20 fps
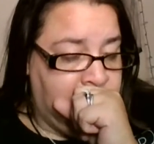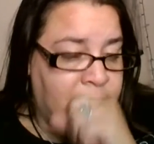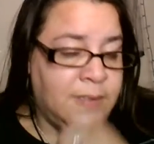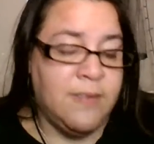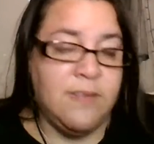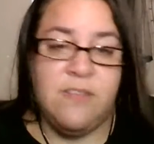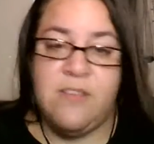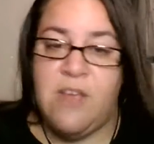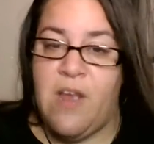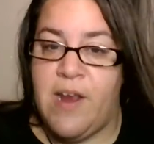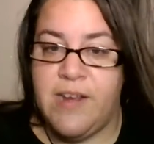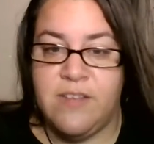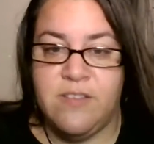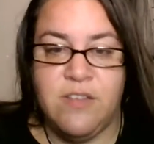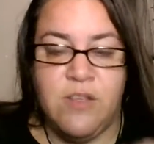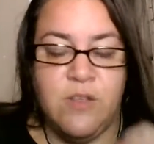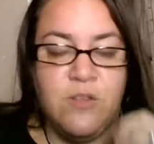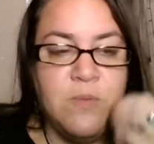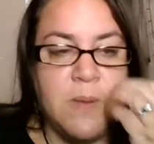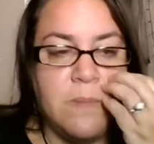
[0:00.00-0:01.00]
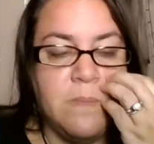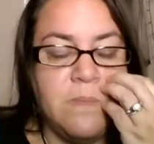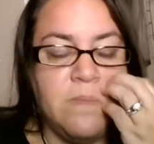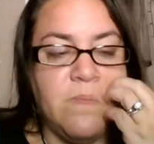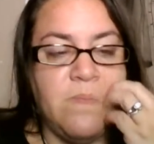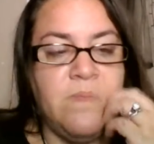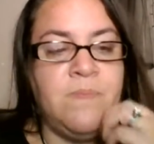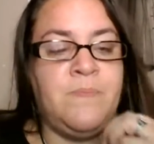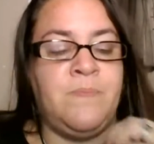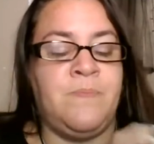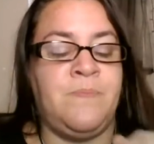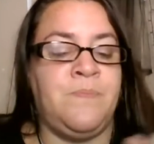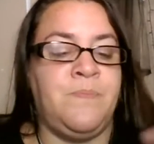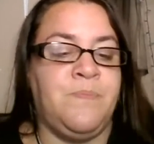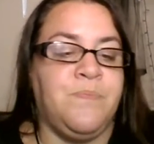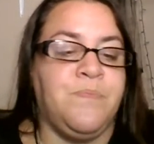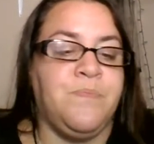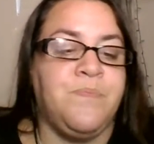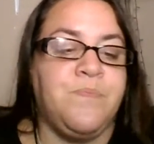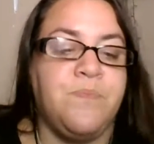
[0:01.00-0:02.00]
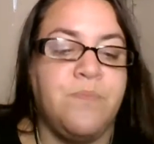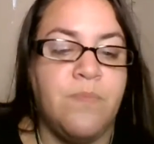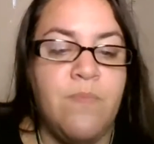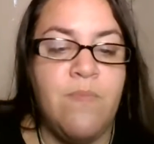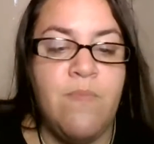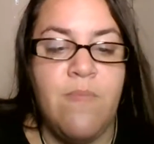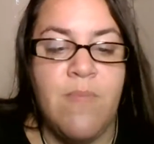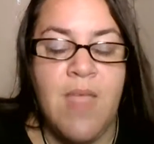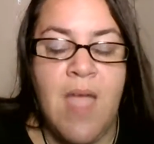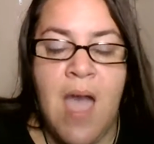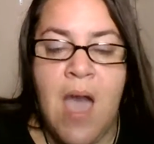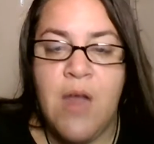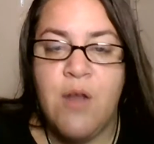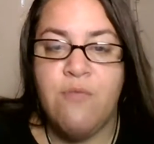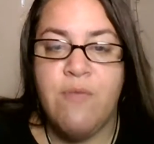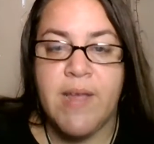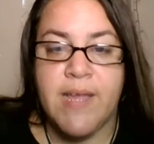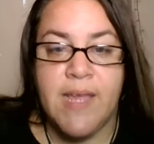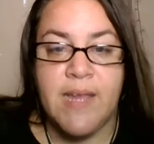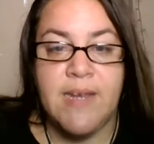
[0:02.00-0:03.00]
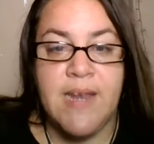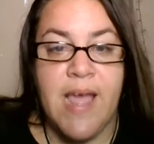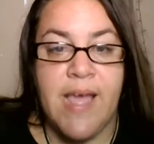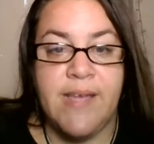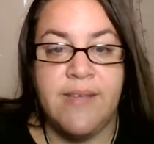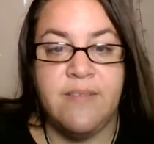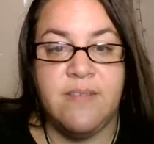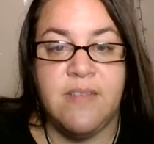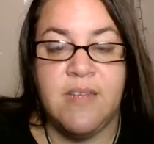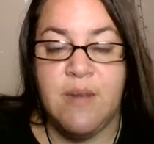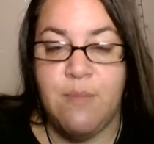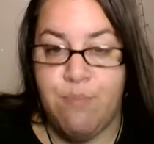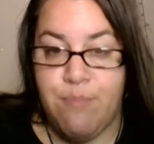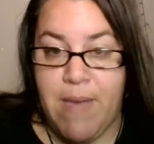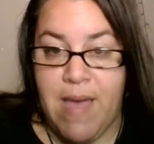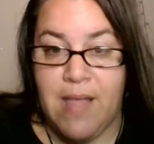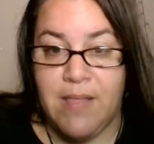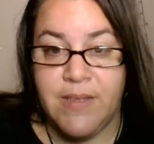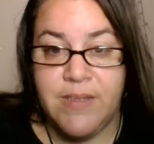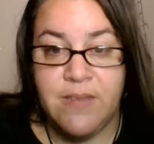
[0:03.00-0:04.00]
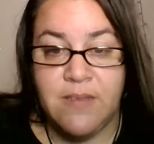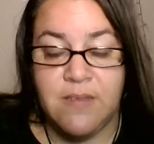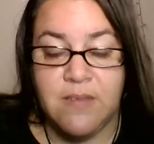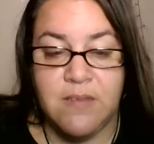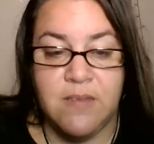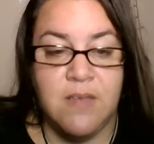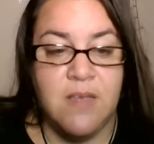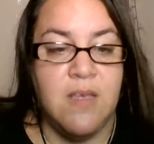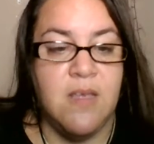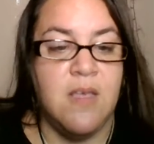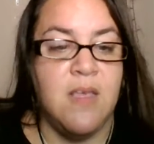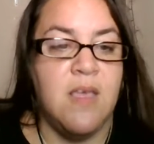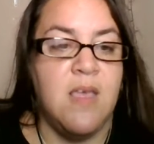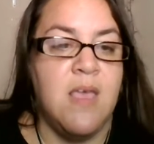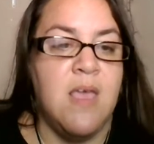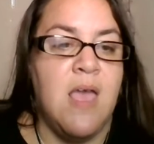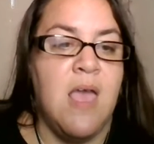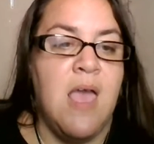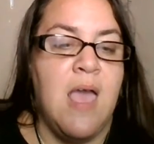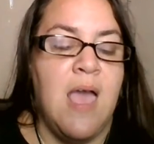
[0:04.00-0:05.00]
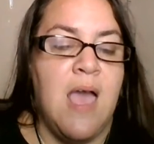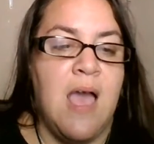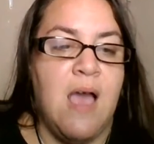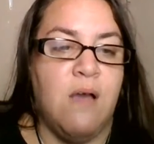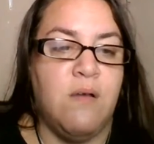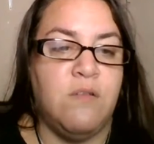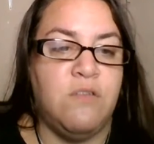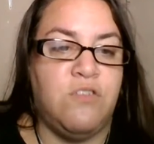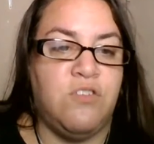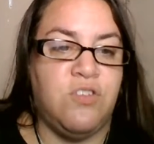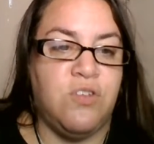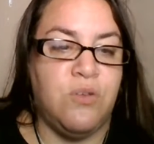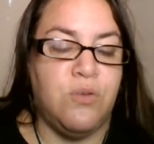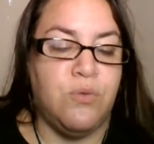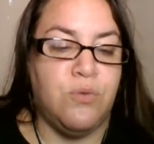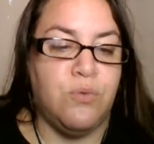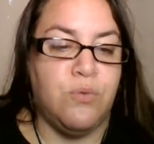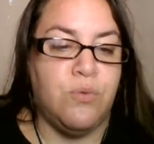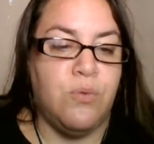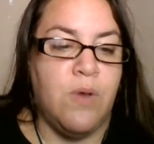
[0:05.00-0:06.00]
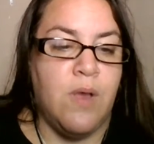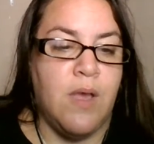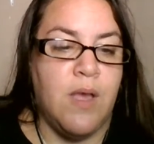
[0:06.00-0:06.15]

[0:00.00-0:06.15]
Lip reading: sorry, excuse me. How to recognize an imbalance, how to